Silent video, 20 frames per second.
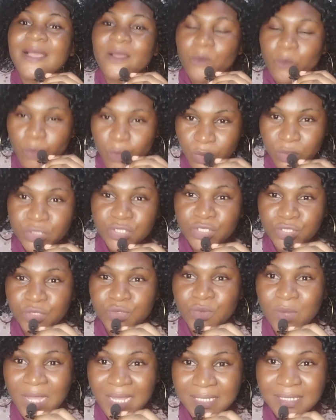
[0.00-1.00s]
want you
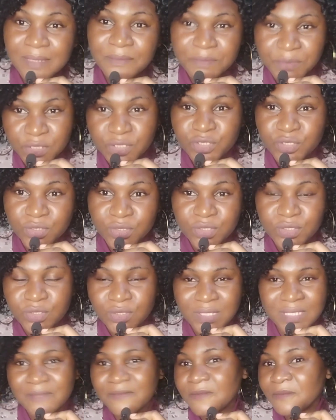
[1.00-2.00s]
to add pictures to
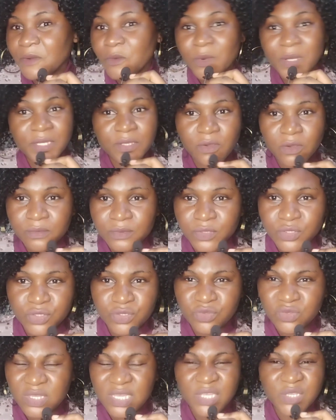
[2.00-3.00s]
your CV, but when it comes
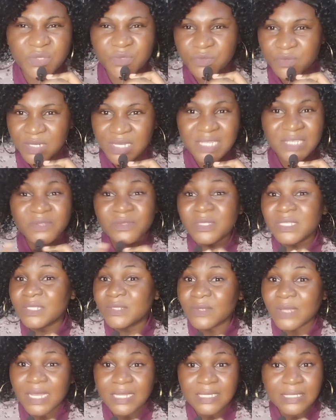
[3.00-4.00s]
to UK, you really don't need
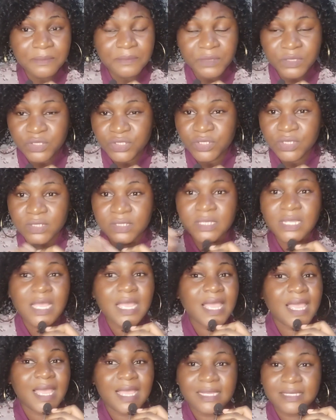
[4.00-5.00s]
to add your pictures
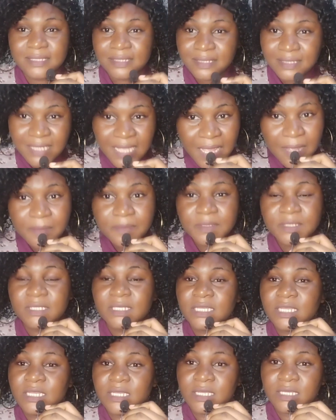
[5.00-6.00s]

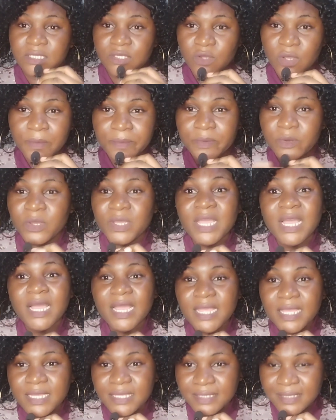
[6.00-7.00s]
except your
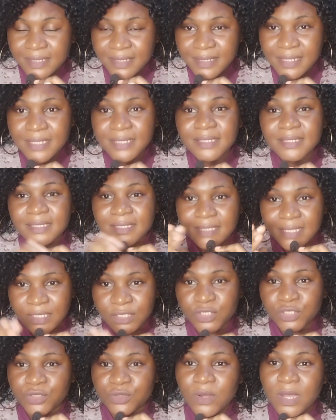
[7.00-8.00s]
employer insists
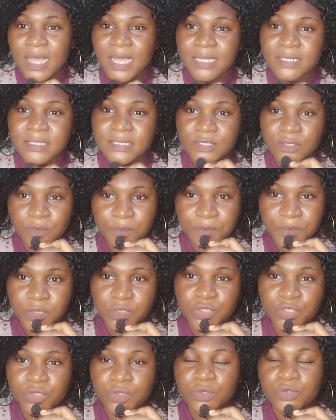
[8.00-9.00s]
that you add your
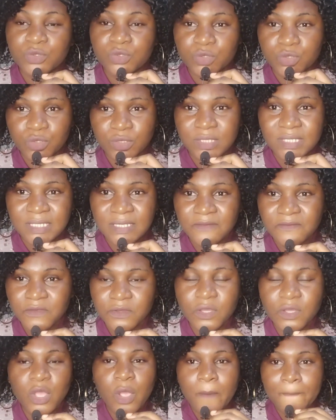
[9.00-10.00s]
picture to your
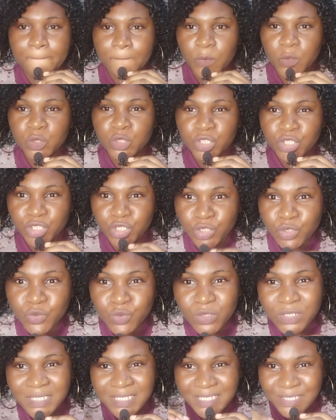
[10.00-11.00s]
CV, but
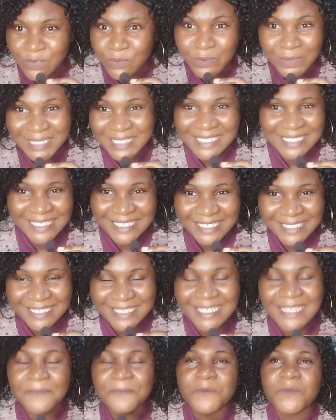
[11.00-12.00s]
you don't need
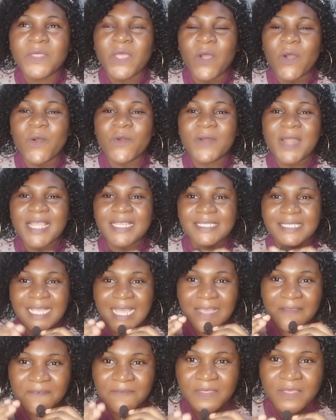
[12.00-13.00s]
it. All right,
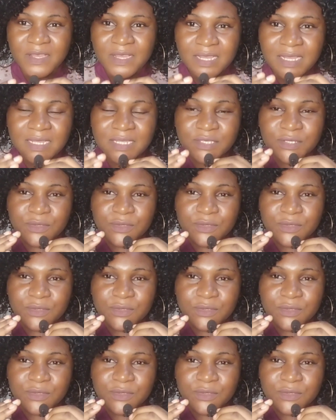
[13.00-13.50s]
after